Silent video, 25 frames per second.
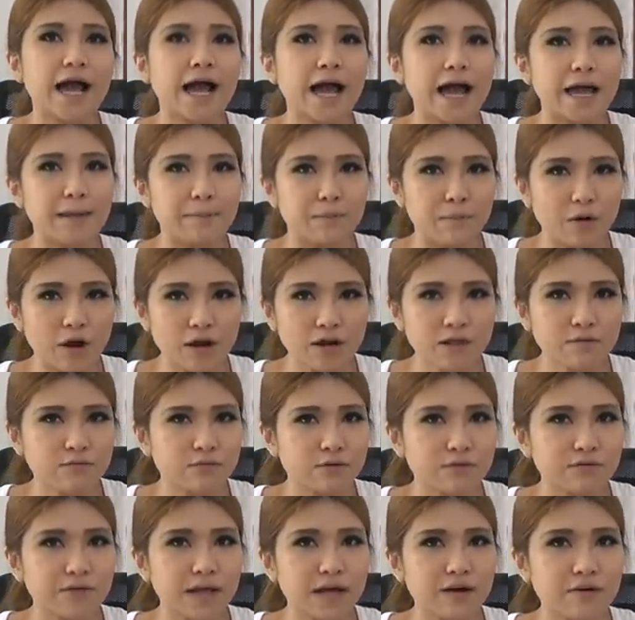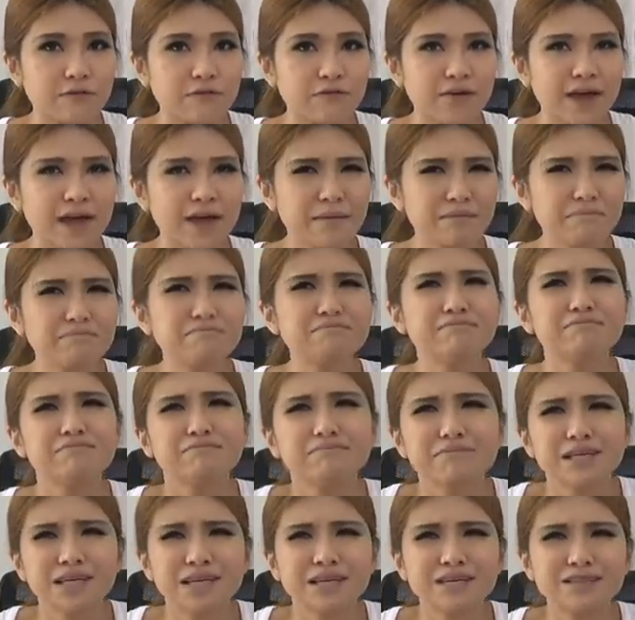I bought it without a fan
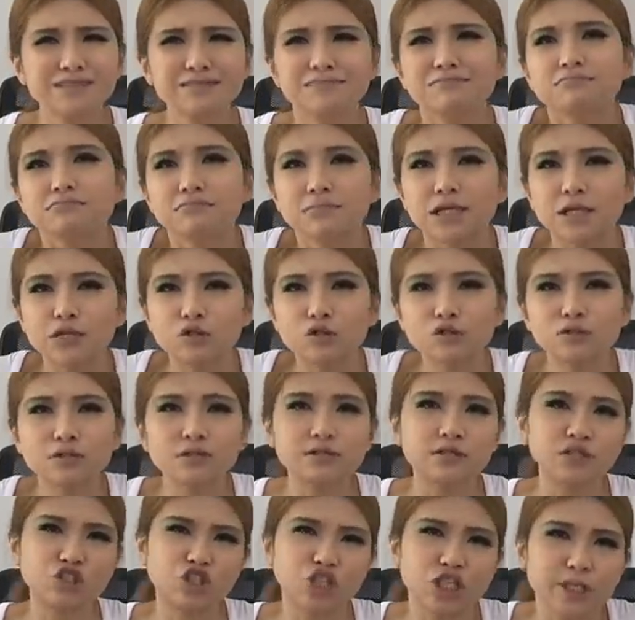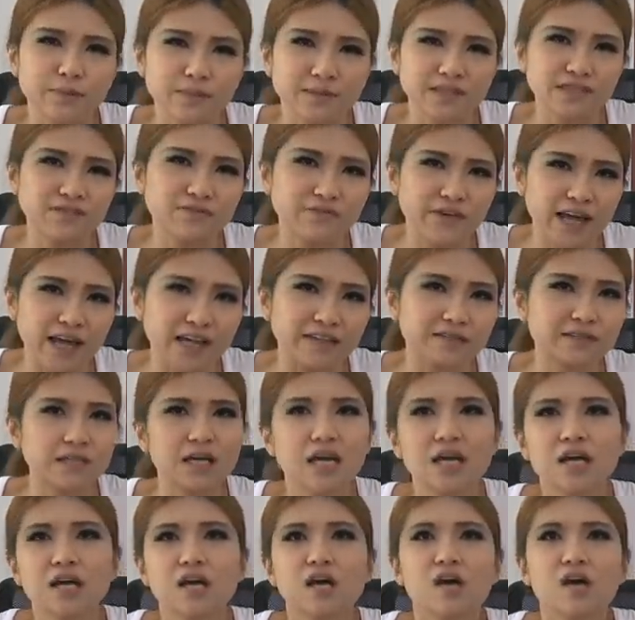because they use the cheapest fans,